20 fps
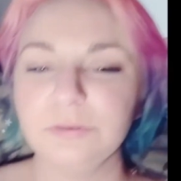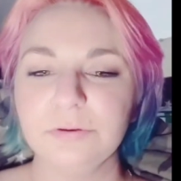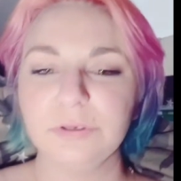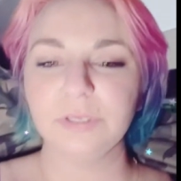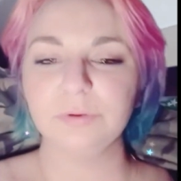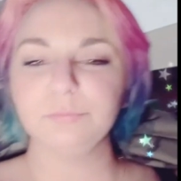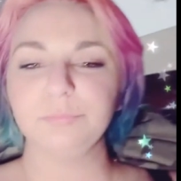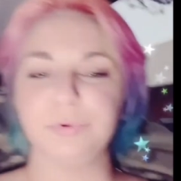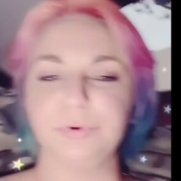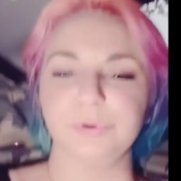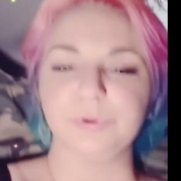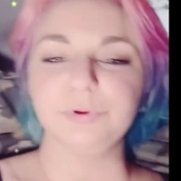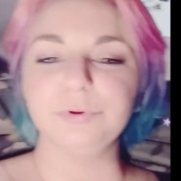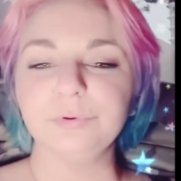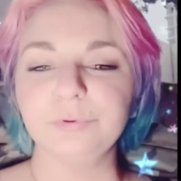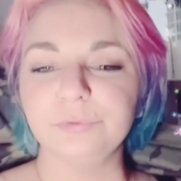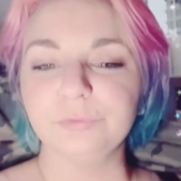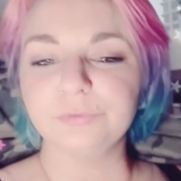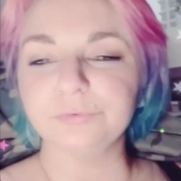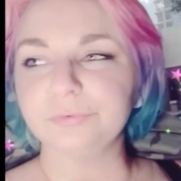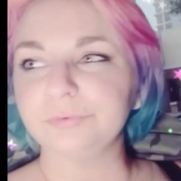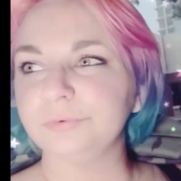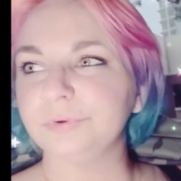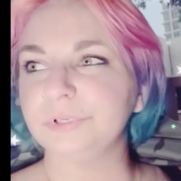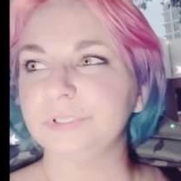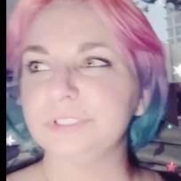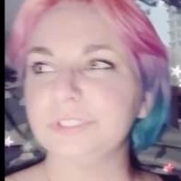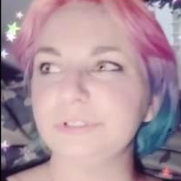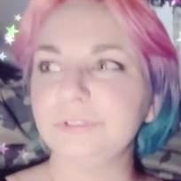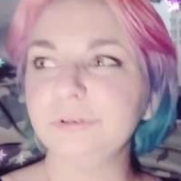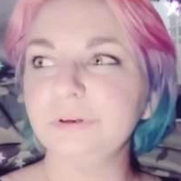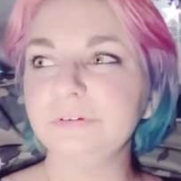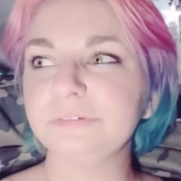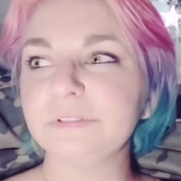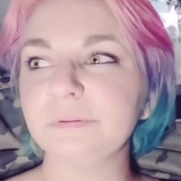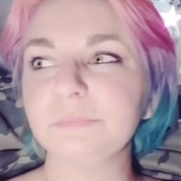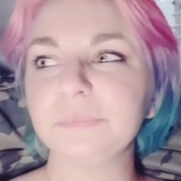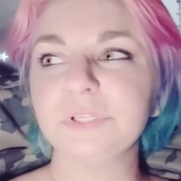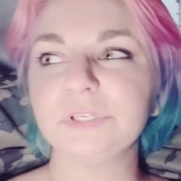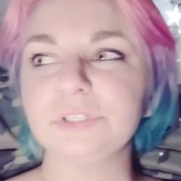can prove, until you have
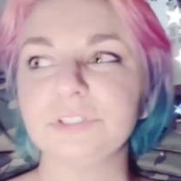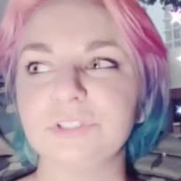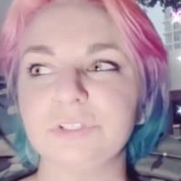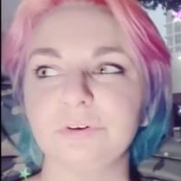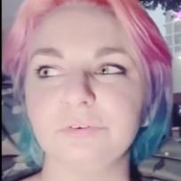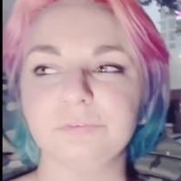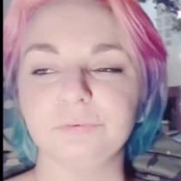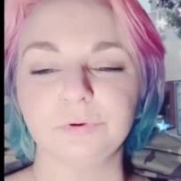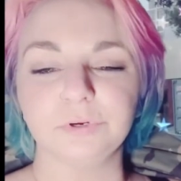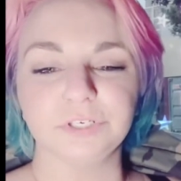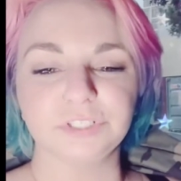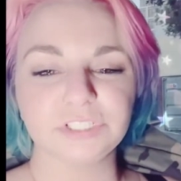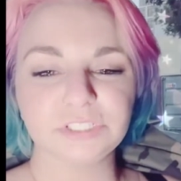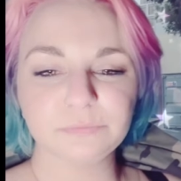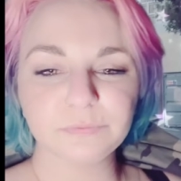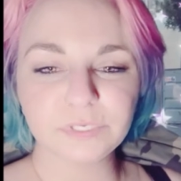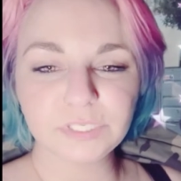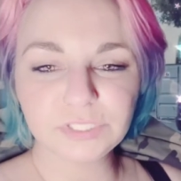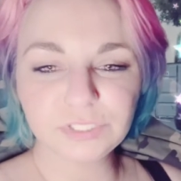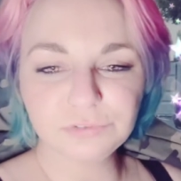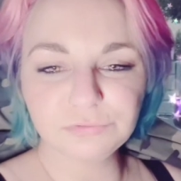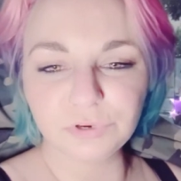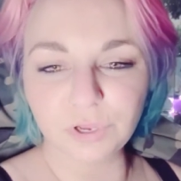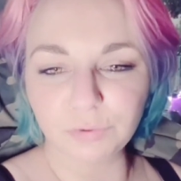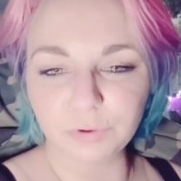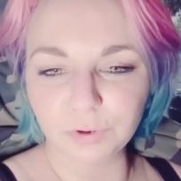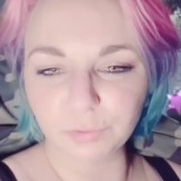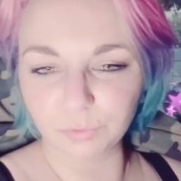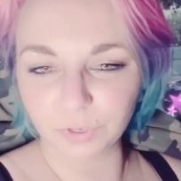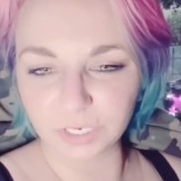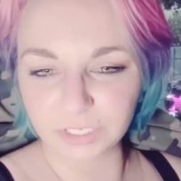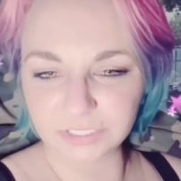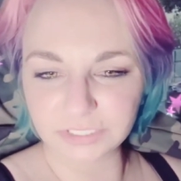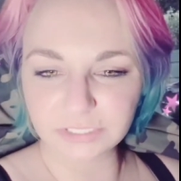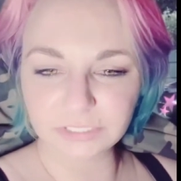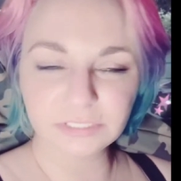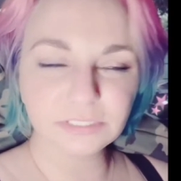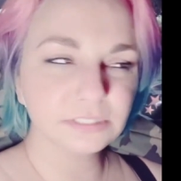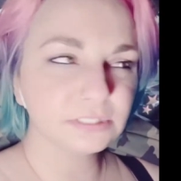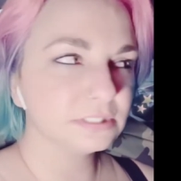something to show for it, just because you know it
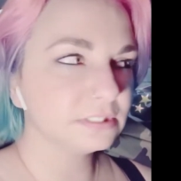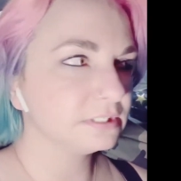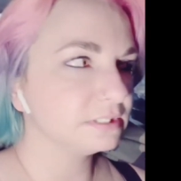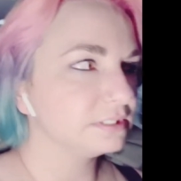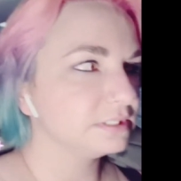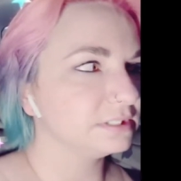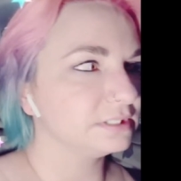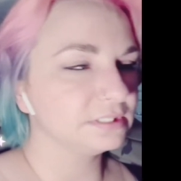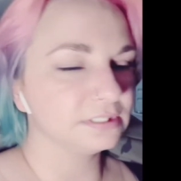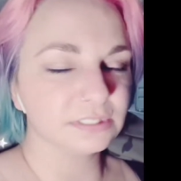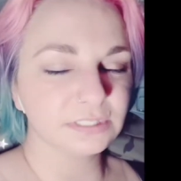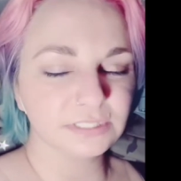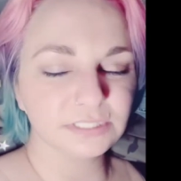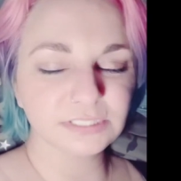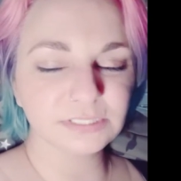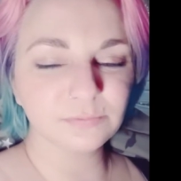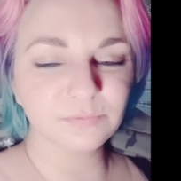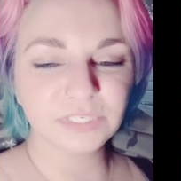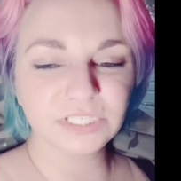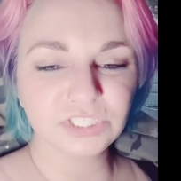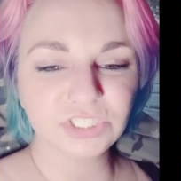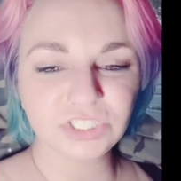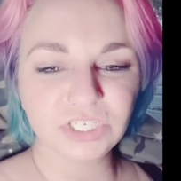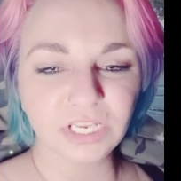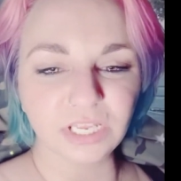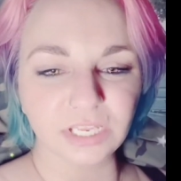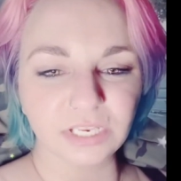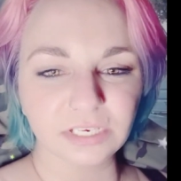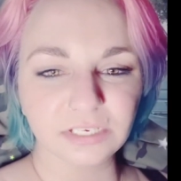works, it doesn't mean shit.